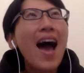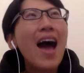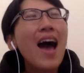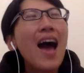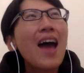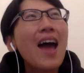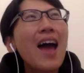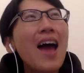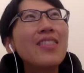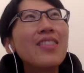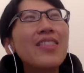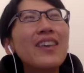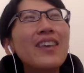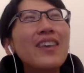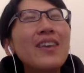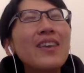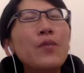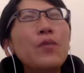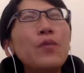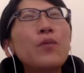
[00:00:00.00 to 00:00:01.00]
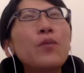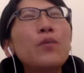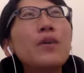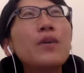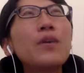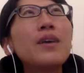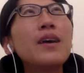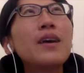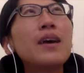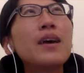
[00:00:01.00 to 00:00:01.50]
I think when
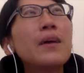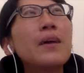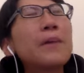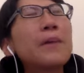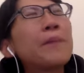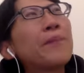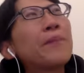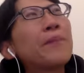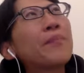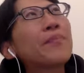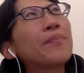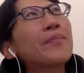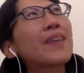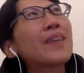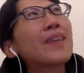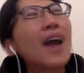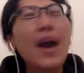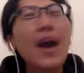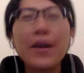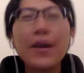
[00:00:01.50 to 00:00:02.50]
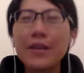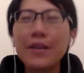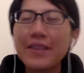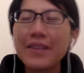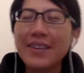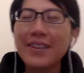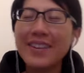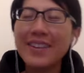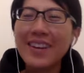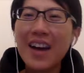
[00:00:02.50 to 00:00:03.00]
we uh, I
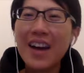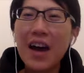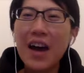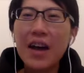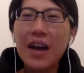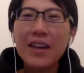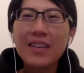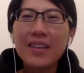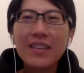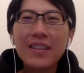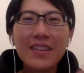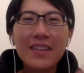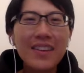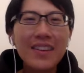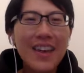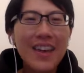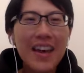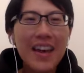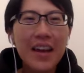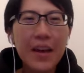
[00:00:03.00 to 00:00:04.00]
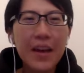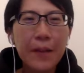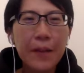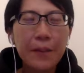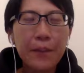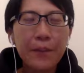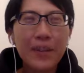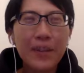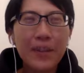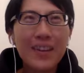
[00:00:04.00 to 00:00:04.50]
because
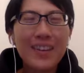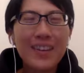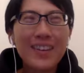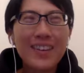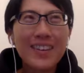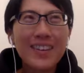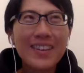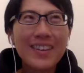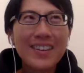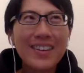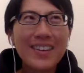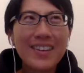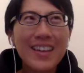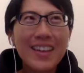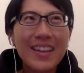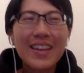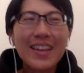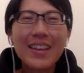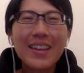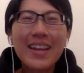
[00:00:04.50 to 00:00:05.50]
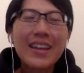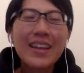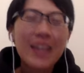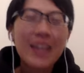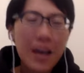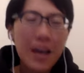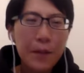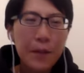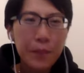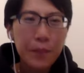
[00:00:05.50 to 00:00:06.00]
um, it like
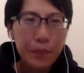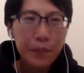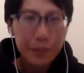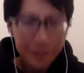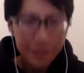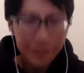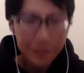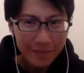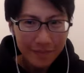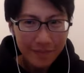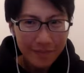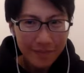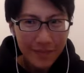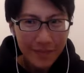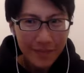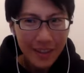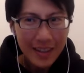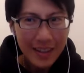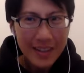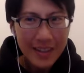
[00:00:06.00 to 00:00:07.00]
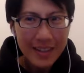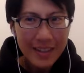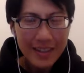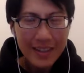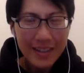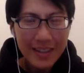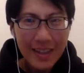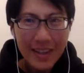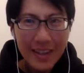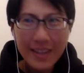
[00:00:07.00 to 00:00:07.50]
um,
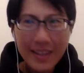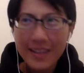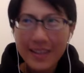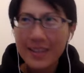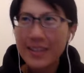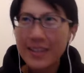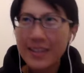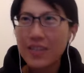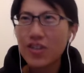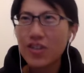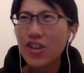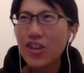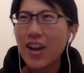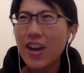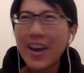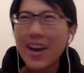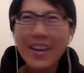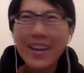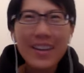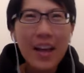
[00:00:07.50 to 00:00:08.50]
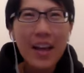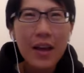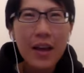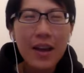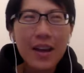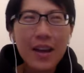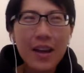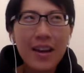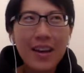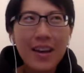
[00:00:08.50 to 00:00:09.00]
in in China, uh,
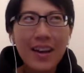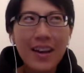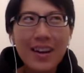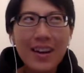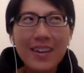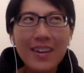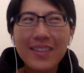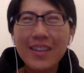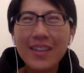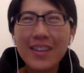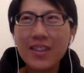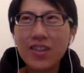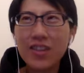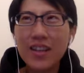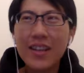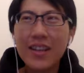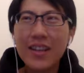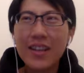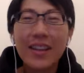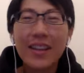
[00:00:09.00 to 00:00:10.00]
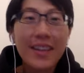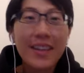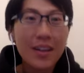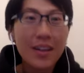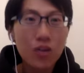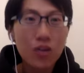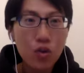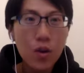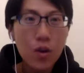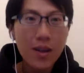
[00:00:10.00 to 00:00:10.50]
it's not China. Uh, like
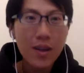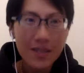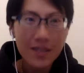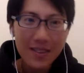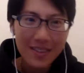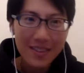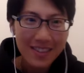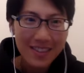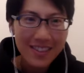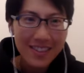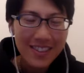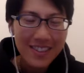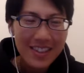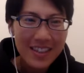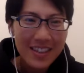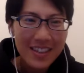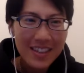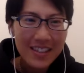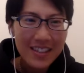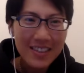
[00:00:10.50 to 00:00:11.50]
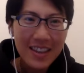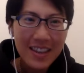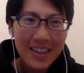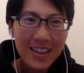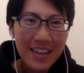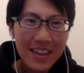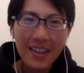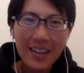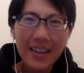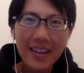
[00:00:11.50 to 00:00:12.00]
Zhuangzi
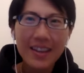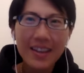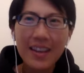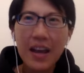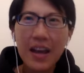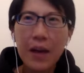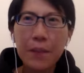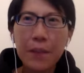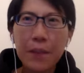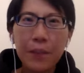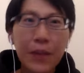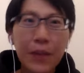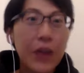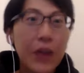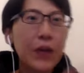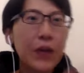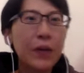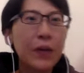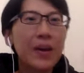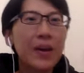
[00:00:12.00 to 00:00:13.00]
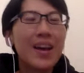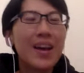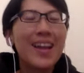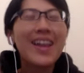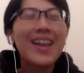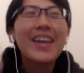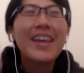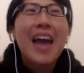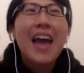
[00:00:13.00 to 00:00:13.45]
says like um, you know, like